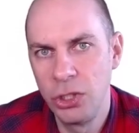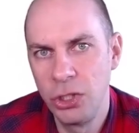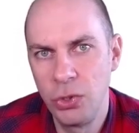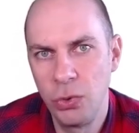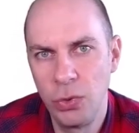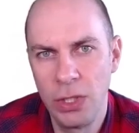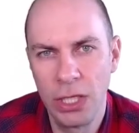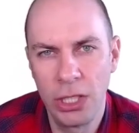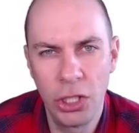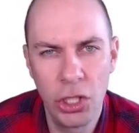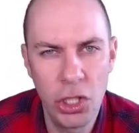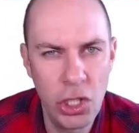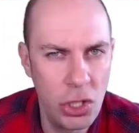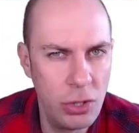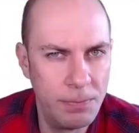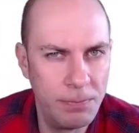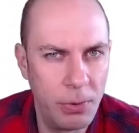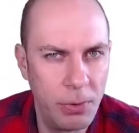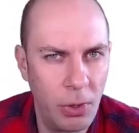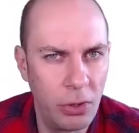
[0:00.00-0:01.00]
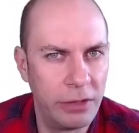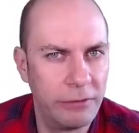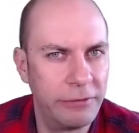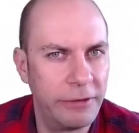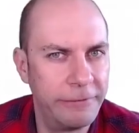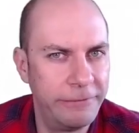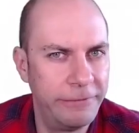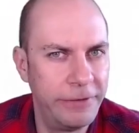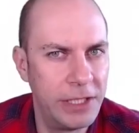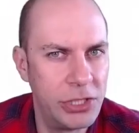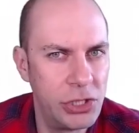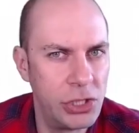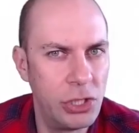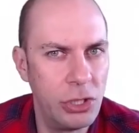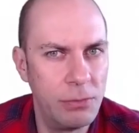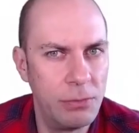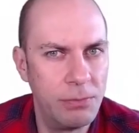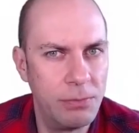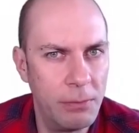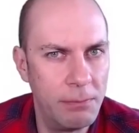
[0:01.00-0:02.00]
to the coupon of a fixed
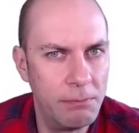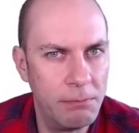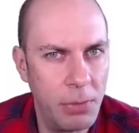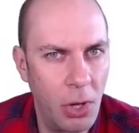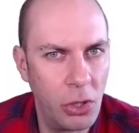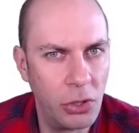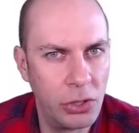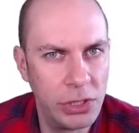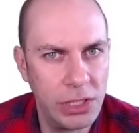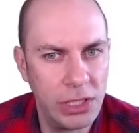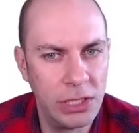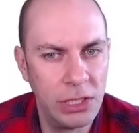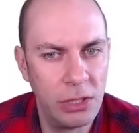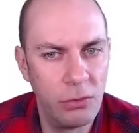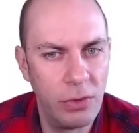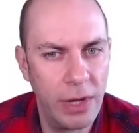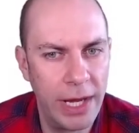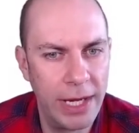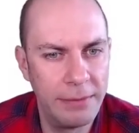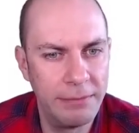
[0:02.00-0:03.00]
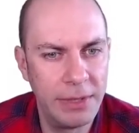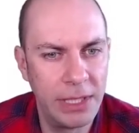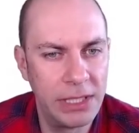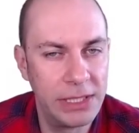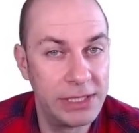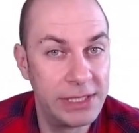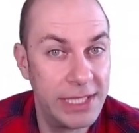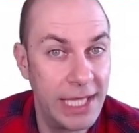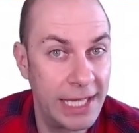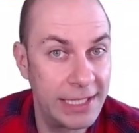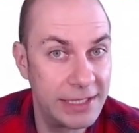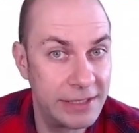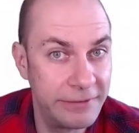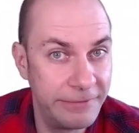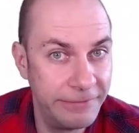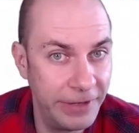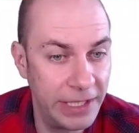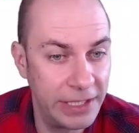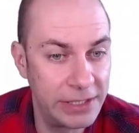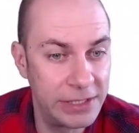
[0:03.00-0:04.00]
coupon bond in a way, because that's
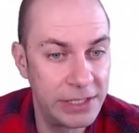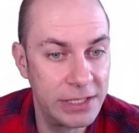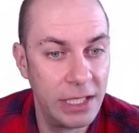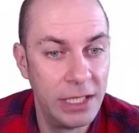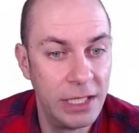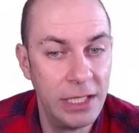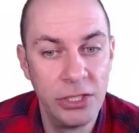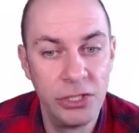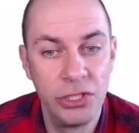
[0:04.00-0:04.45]
fixed,